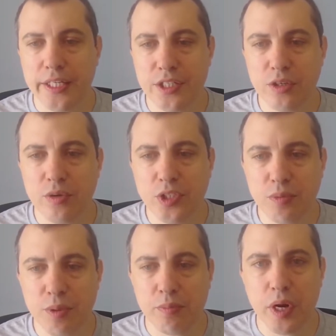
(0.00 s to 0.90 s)
Is it going
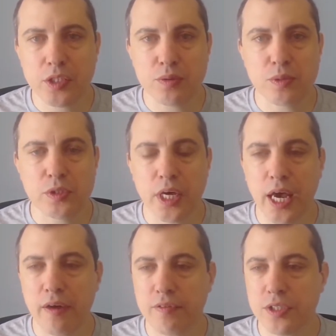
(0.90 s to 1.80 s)
to be possible to
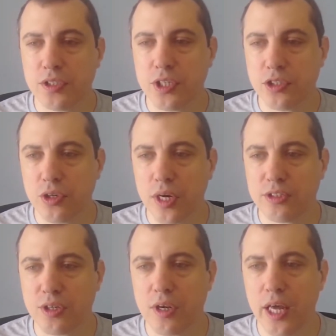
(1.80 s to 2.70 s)
have a
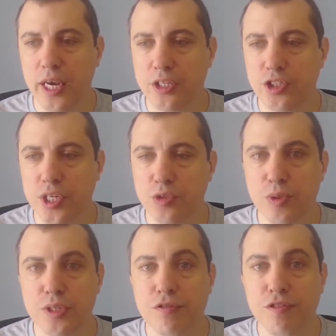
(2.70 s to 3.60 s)
decentralized online exchange
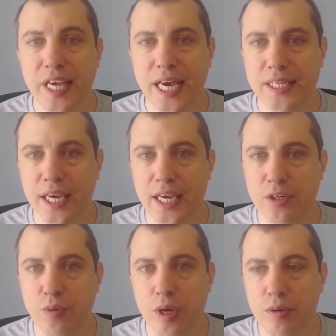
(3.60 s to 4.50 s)
with a fiat
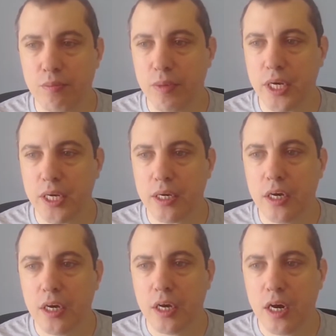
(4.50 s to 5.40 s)
gateway, meaning
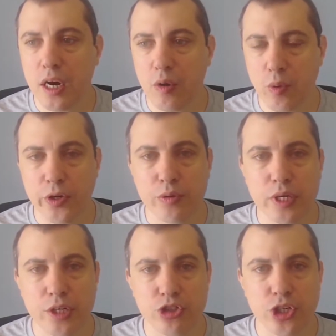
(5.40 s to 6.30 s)
where you
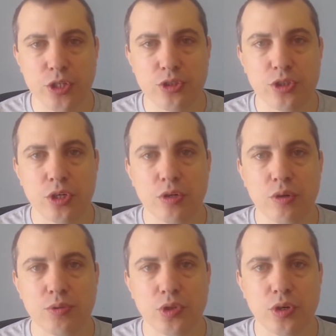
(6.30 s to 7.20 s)
can exchange
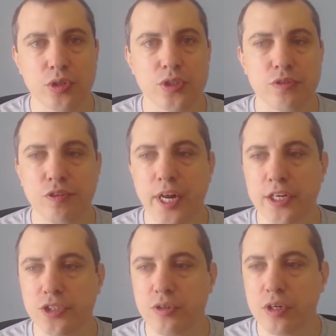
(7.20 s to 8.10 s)
cryptocurrency for
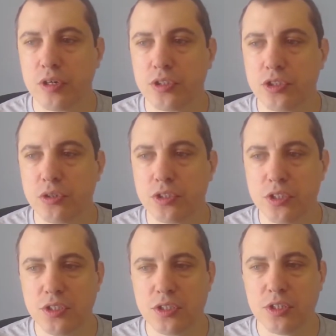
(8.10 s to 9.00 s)
national currency, or is
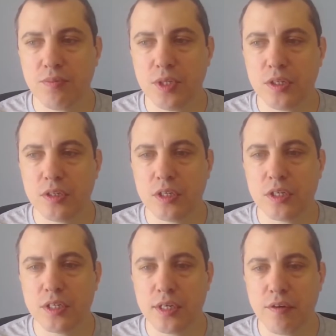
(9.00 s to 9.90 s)
this something that
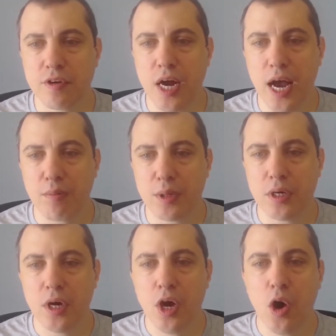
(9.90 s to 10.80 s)
could never happen?
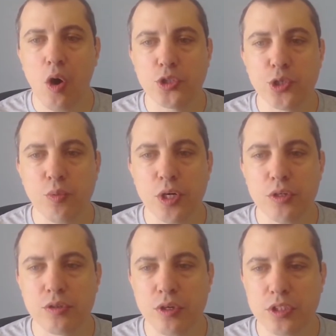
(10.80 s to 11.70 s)
Also, what are
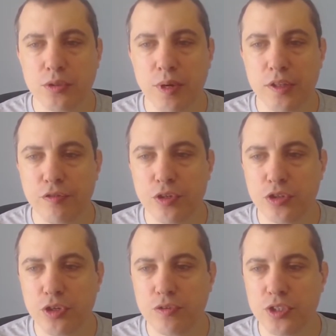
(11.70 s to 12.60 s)
your thoughts about the
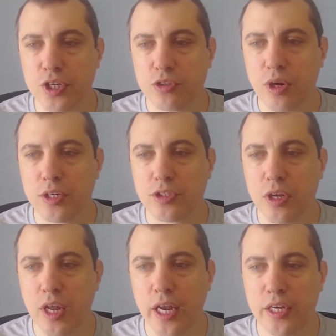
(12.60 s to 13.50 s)
future of decentralized
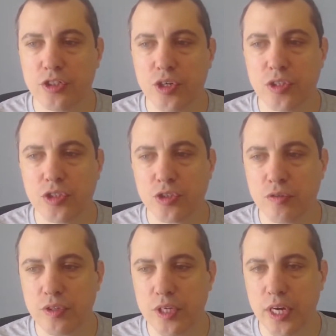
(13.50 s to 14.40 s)
online exchanges
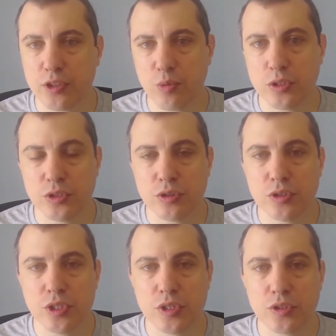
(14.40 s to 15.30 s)
over the next
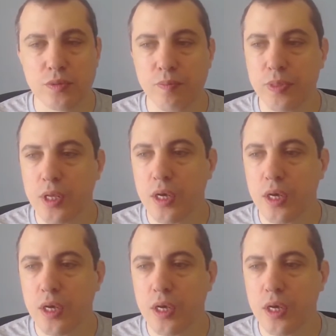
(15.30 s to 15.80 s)
1-2 years?